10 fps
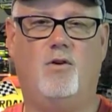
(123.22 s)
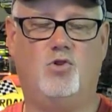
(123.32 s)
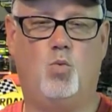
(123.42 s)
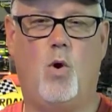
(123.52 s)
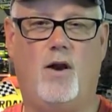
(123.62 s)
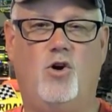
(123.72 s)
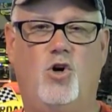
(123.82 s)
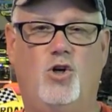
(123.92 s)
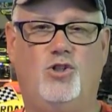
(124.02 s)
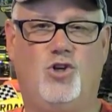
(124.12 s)
those
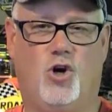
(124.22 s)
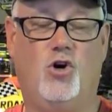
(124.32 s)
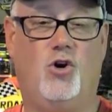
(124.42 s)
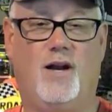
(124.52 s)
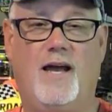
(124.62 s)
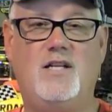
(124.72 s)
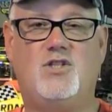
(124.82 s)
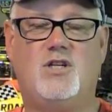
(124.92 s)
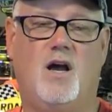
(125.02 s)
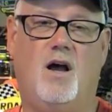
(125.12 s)
wetter, darker
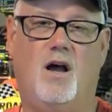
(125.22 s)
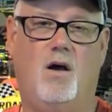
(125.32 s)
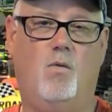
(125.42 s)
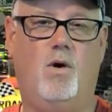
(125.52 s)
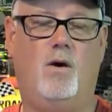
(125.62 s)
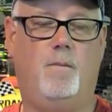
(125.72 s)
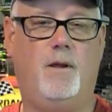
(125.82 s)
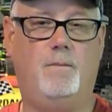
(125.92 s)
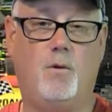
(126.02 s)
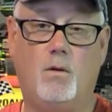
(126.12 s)
nights where
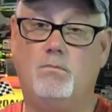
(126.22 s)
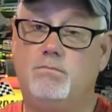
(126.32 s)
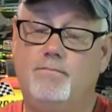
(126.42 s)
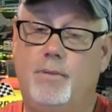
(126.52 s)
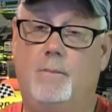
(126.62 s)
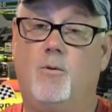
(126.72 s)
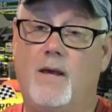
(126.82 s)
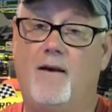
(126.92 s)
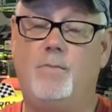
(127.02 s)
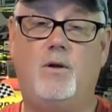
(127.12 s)
people
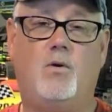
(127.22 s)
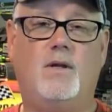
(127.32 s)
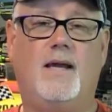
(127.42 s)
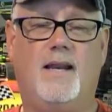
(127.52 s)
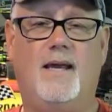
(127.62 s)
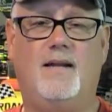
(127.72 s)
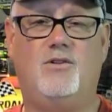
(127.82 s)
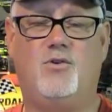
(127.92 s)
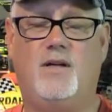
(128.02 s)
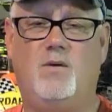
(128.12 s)
have been known to get hit
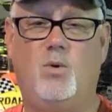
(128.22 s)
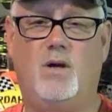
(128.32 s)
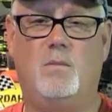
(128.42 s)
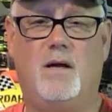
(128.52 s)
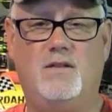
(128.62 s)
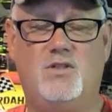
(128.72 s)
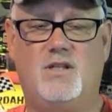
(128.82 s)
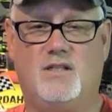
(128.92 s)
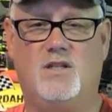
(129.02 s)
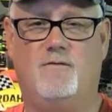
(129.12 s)
during the winter months.
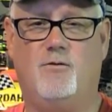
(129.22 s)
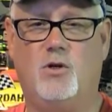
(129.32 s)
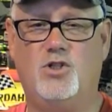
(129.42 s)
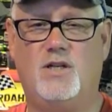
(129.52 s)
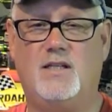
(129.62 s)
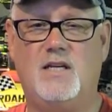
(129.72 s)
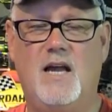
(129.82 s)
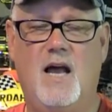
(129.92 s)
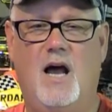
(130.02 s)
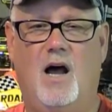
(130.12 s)
It's unfortunate,
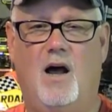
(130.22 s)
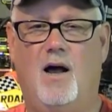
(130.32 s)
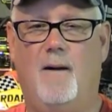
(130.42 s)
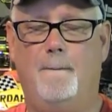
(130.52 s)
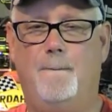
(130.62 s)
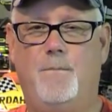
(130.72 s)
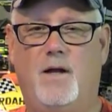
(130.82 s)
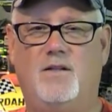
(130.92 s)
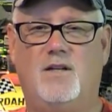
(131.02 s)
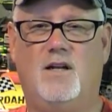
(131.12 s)

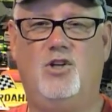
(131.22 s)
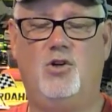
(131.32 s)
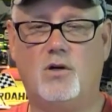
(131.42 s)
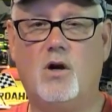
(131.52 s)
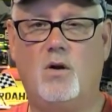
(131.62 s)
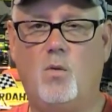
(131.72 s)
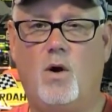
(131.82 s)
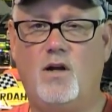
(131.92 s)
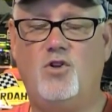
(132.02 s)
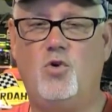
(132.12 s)
but you're going to
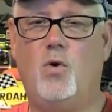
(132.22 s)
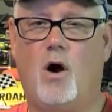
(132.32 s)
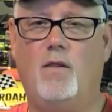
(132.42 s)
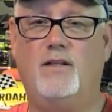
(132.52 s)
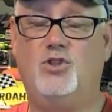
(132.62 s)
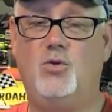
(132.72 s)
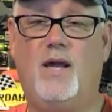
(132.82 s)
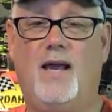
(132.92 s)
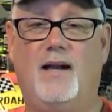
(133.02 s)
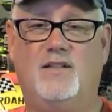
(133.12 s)
want to do all that you
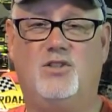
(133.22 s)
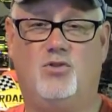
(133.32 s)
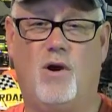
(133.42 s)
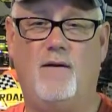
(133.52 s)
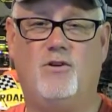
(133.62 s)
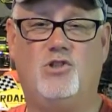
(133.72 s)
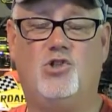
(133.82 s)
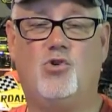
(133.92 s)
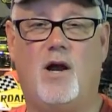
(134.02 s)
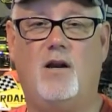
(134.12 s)
can as a driver to
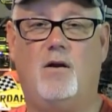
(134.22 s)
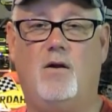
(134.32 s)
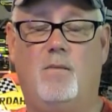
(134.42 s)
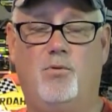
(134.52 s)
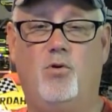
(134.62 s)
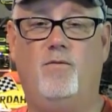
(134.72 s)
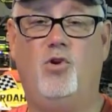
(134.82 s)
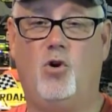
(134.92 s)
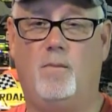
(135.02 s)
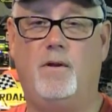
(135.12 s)
try to improve
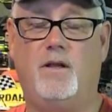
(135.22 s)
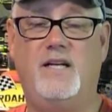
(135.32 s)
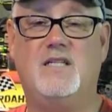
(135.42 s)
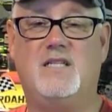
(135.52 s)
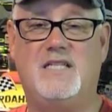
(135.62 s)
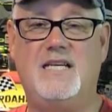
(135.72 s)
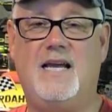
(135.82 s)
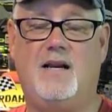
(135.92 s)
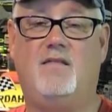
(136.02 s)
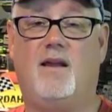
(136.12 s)
your ability to see
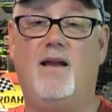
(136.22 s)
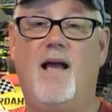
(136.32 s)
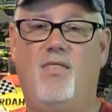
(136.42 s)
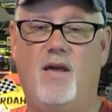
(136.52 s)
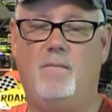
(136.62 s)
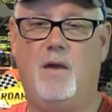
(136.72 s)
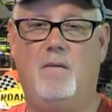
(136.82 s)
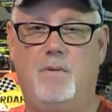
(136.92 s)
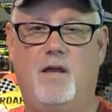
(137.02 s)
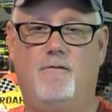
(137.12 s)
anything that may
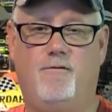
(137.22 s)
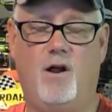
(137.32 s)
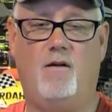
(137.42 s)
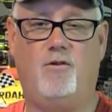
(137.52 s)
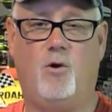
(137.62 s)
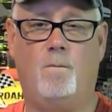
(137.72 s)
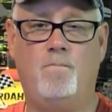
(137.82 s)
be in front of you.